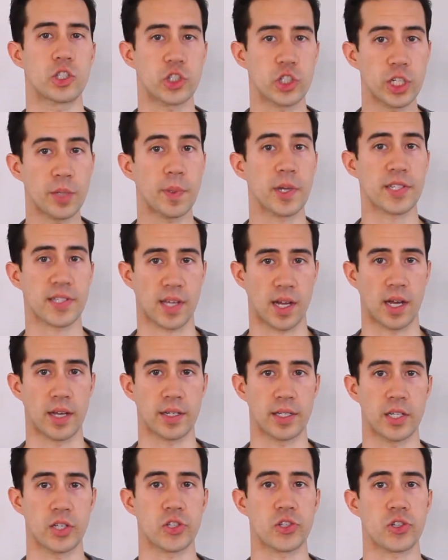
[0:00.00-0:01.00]
Chiba-san
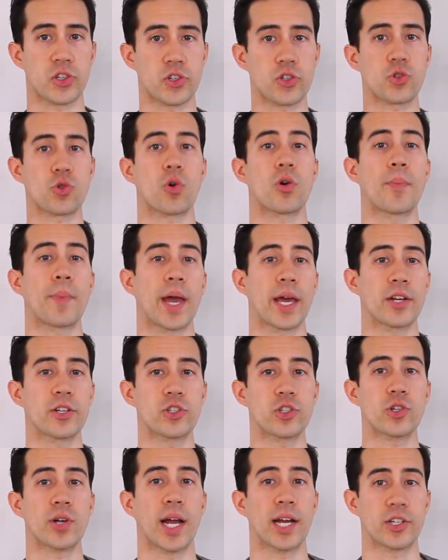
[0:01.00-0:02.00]
is the store
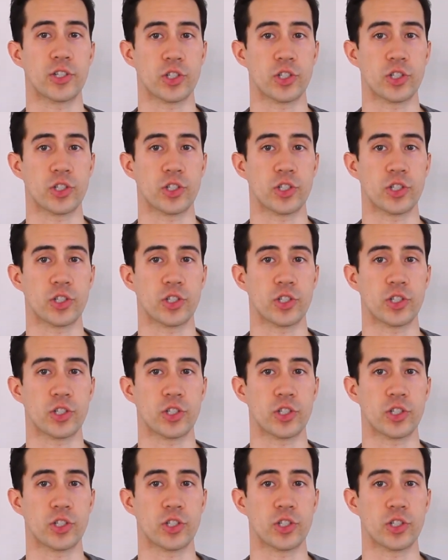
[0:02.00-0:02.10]
manager at